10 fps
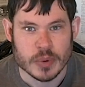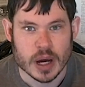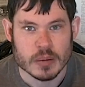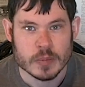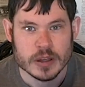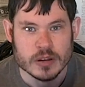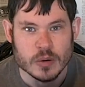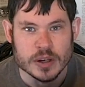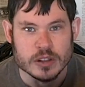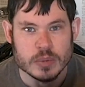probably
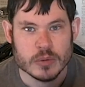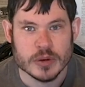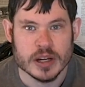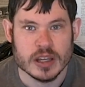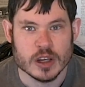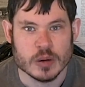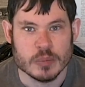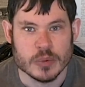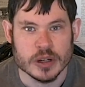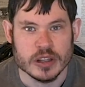going to be read
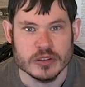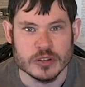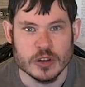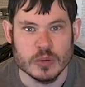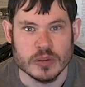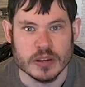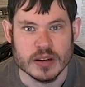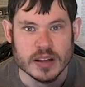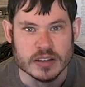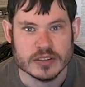here pretty soon,
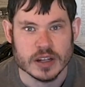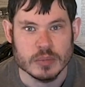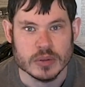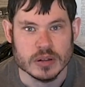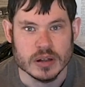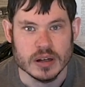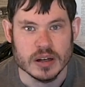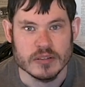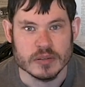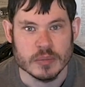within the next couple
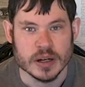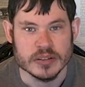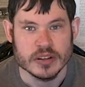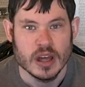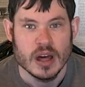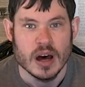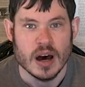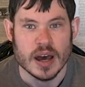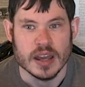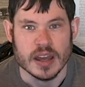of months.
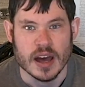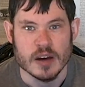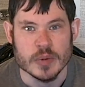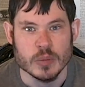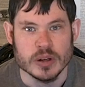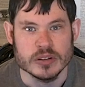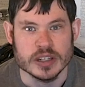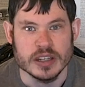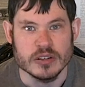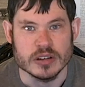I have been wanting
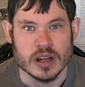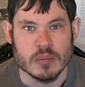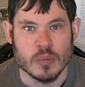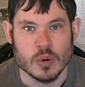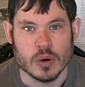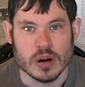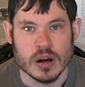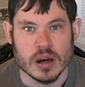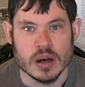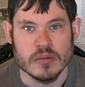to get into a lot more
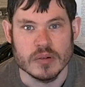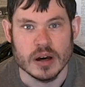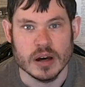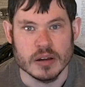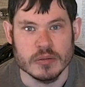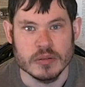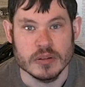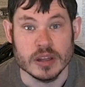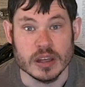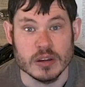of
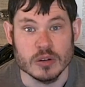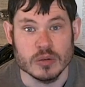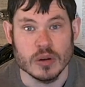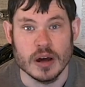the